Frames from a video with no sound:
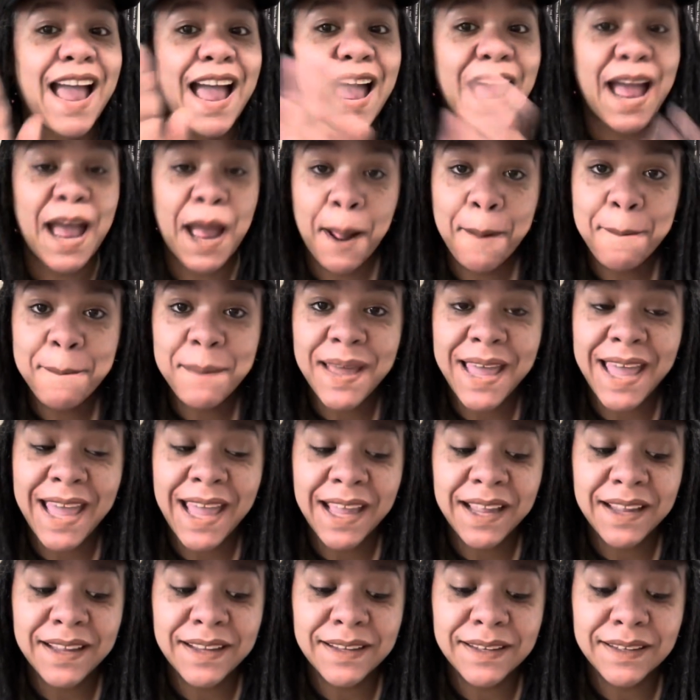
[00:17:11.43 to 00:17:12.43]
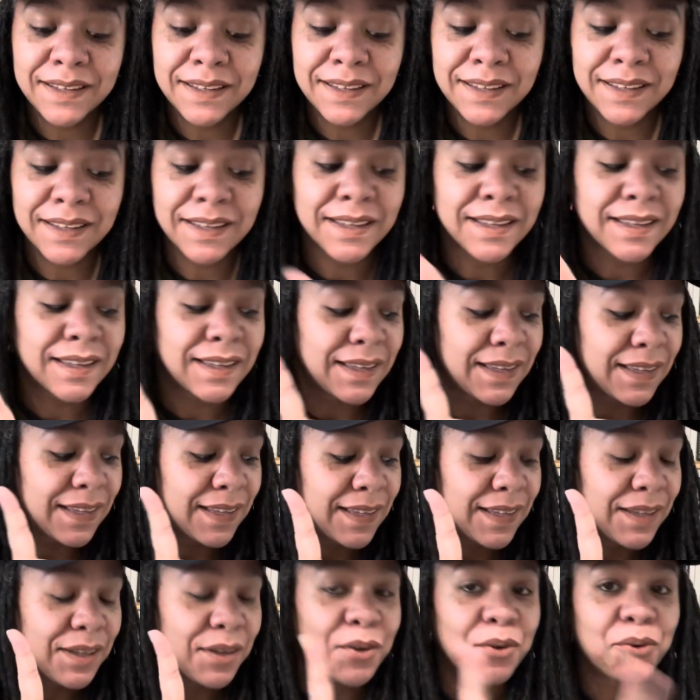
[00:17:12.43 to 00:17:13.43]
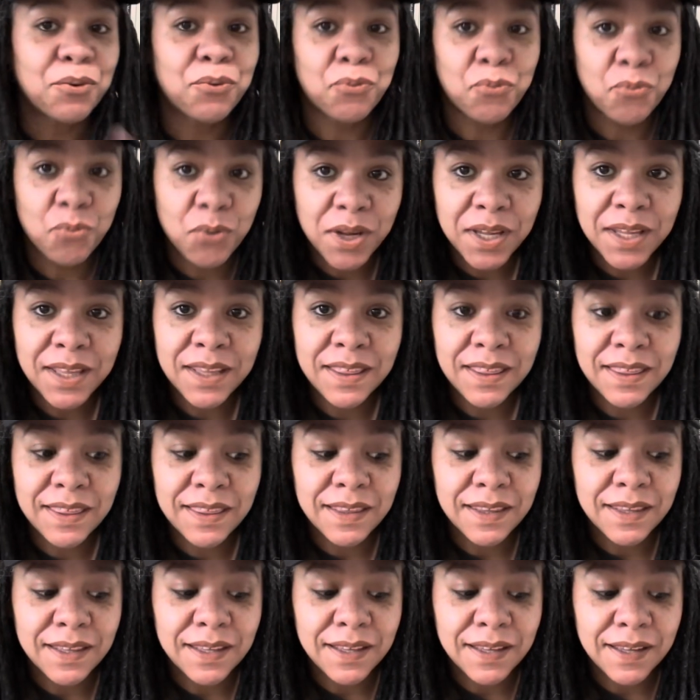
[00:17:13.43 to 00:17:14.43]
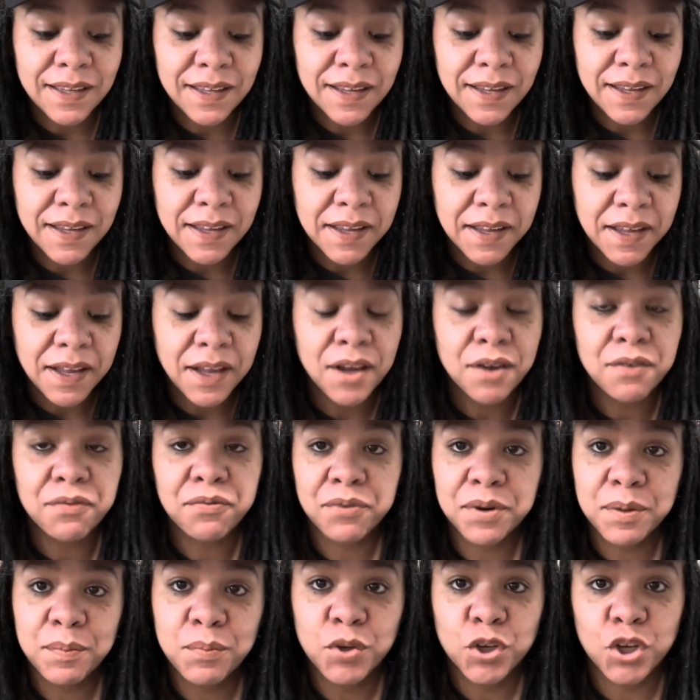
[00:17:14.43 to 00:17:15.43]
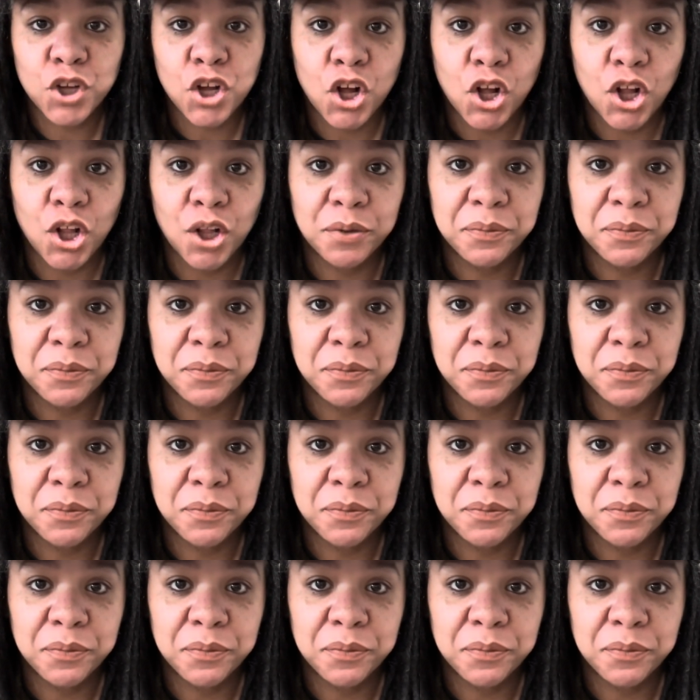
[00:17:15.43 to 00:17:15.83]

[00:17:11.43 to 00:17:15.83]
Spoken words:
I'm back with a free book haul.